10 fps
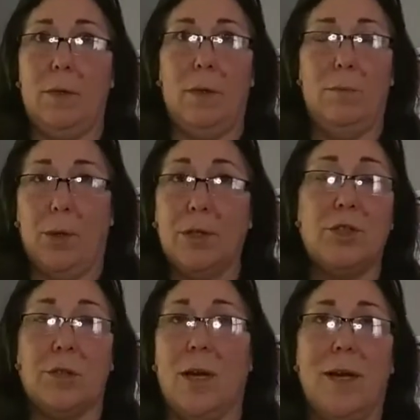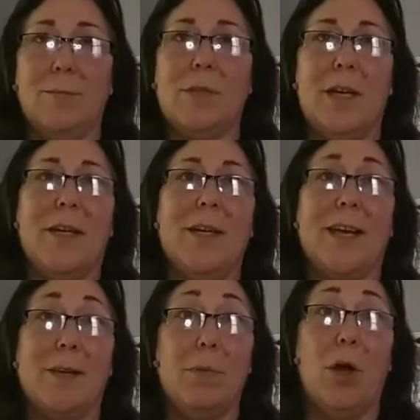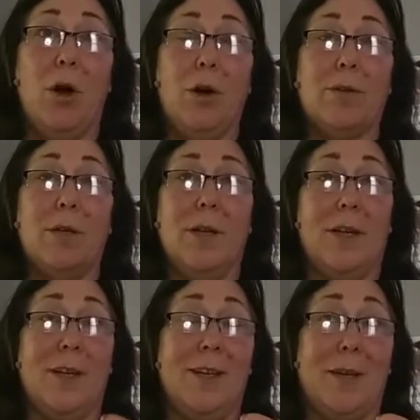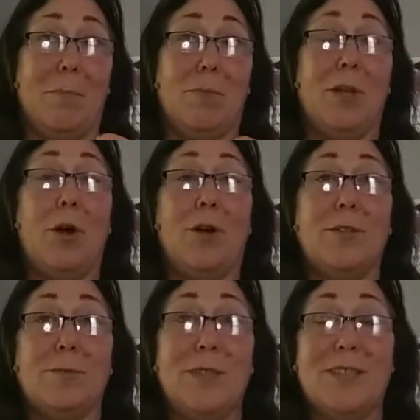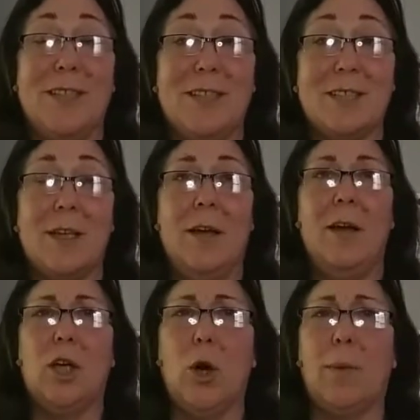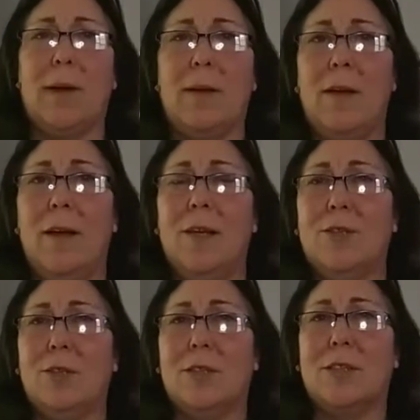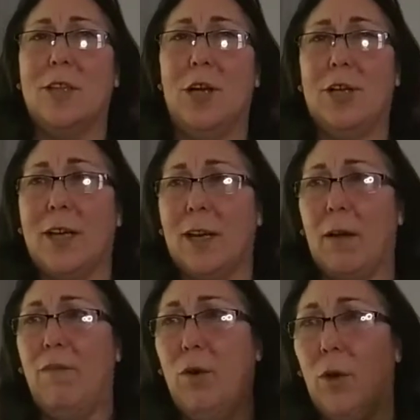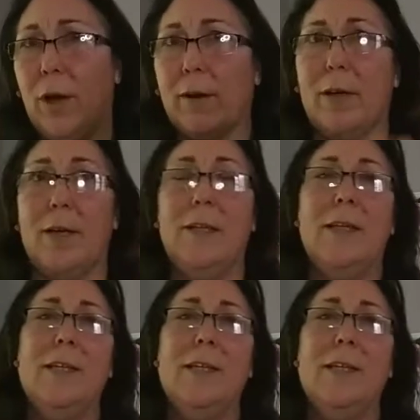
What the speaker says: a bunch of times, and it can be hard, and it can be really hard to resist going in to the salon and getting a full haircut.